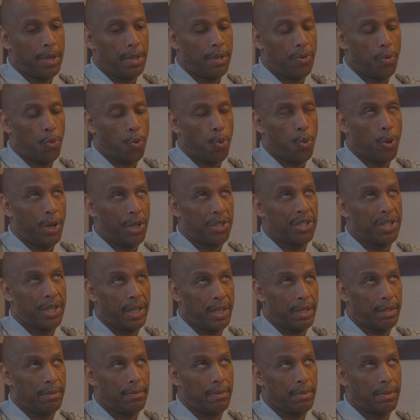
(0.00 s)
Was
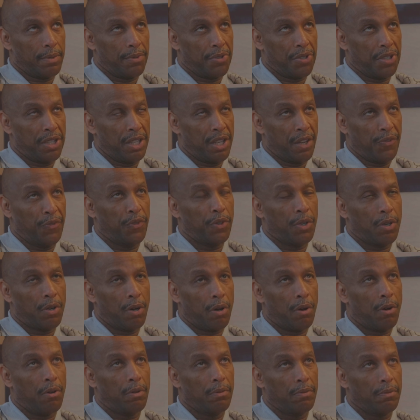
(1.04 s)
it
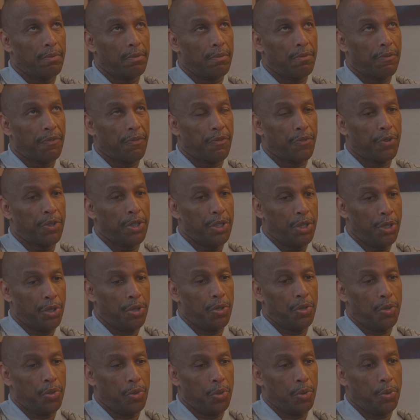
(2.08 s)
difficult for
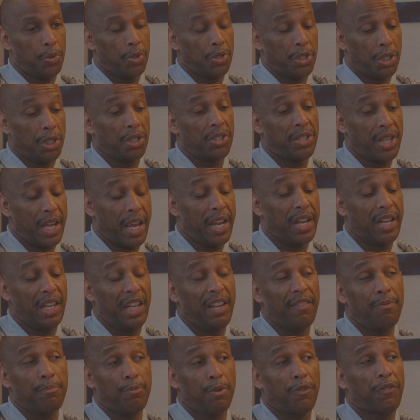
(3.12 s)
you to date
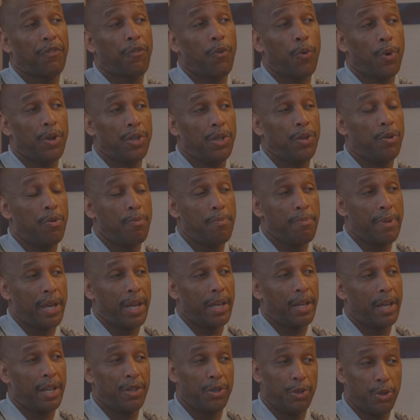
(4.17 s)
even before you
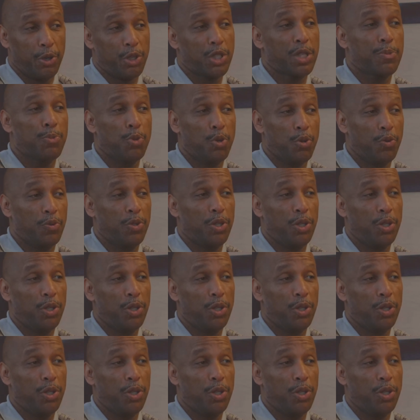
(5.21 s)
met? I know you're a smooth